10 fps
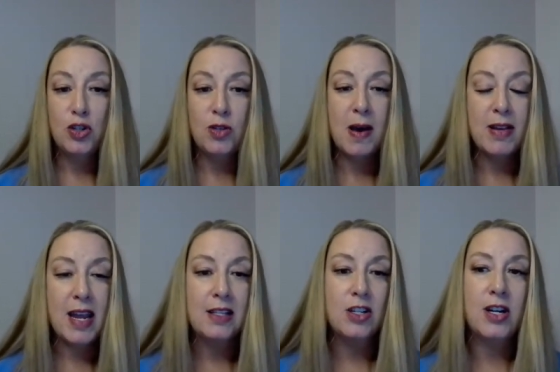the truth about
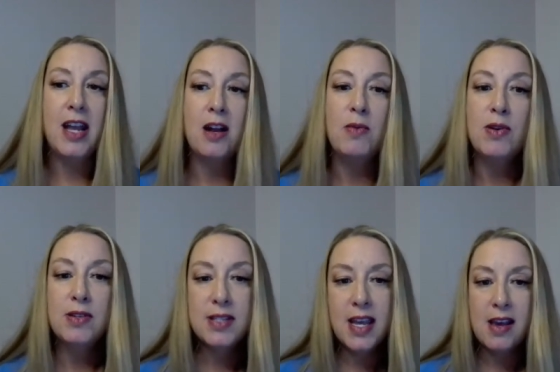cancer and
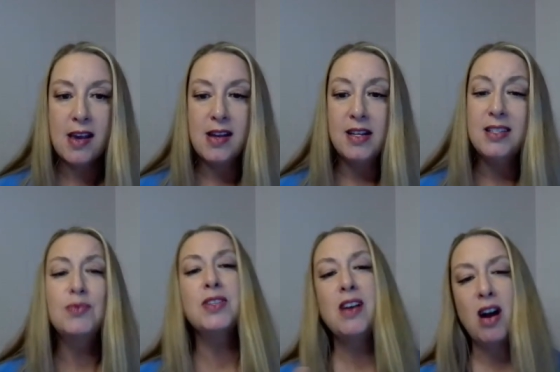animals. And it's
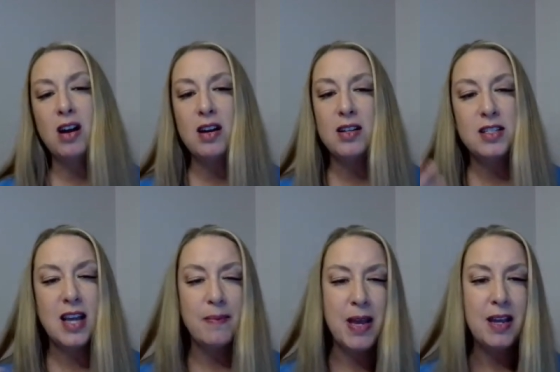a really hard
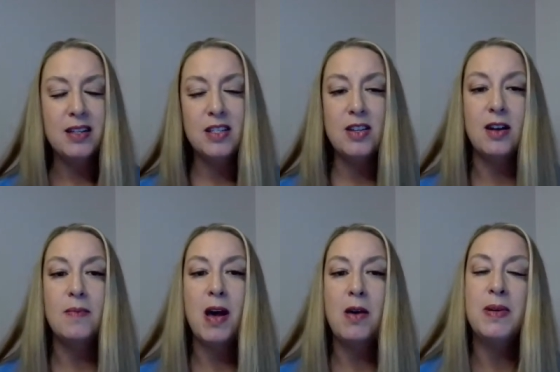topic to talk
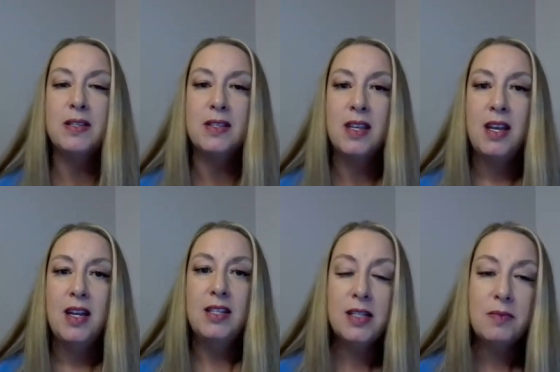about, but it's
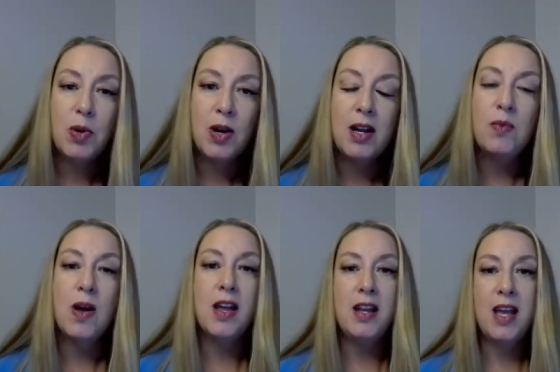it's an important
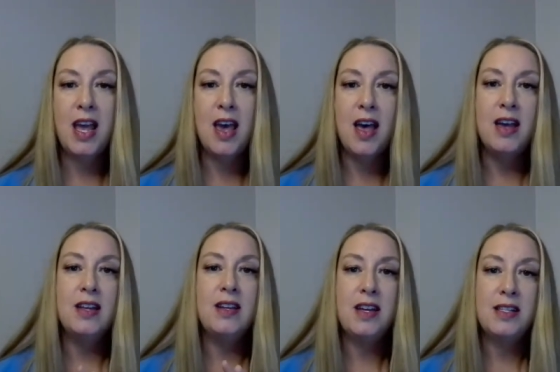one,
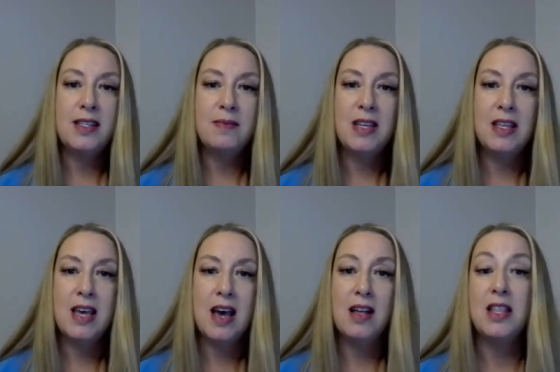and it's
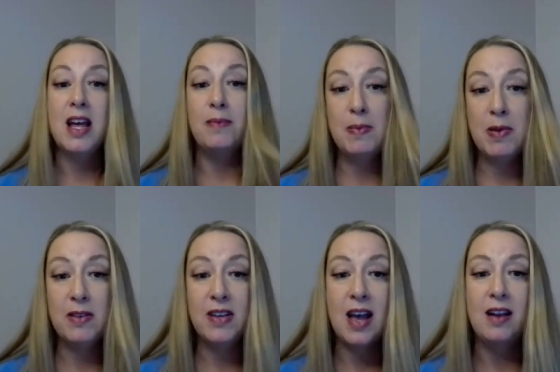something that a lot of
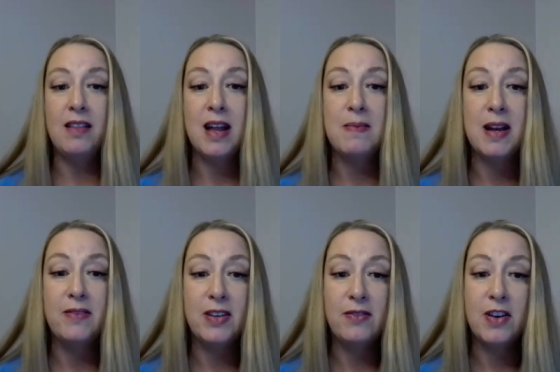people have gotten a lot of
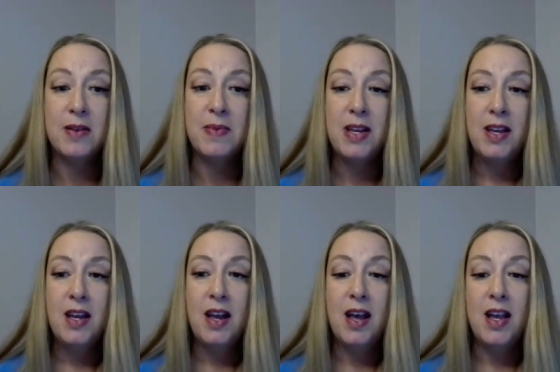benefit from
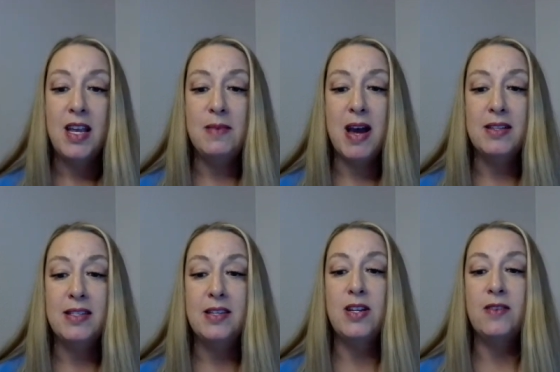uh, in the
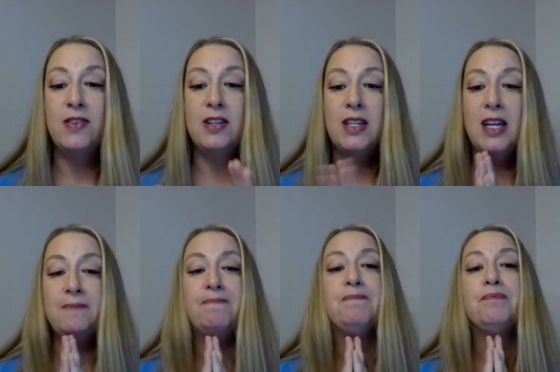past. So
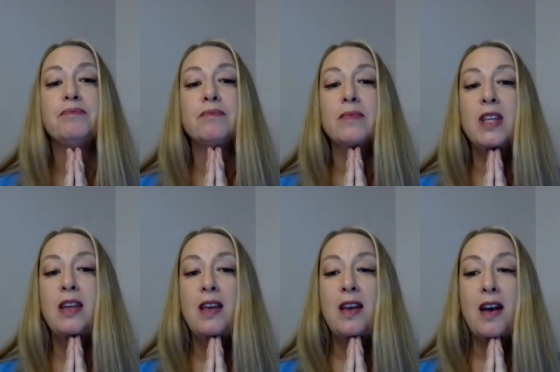definitely
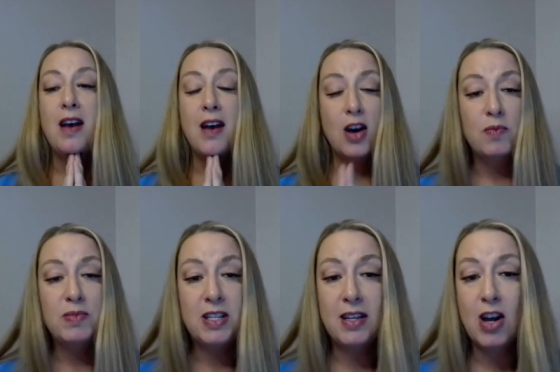uh,
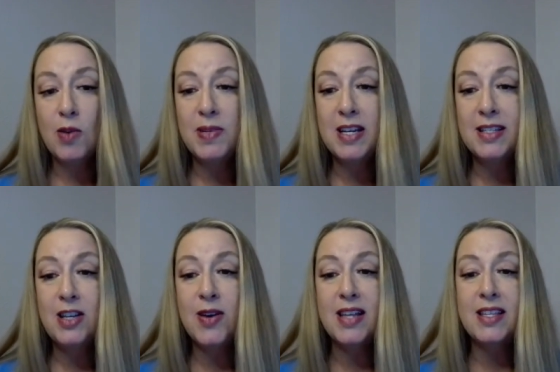hope to hope to
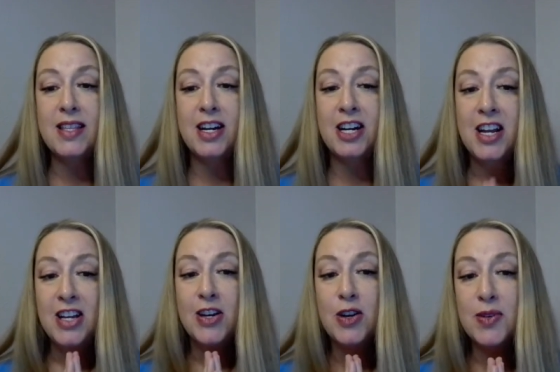see you guys in there.
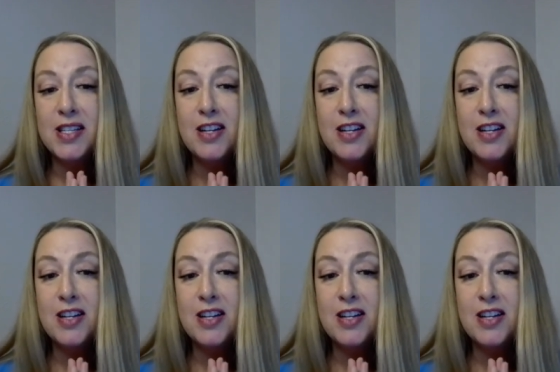Go to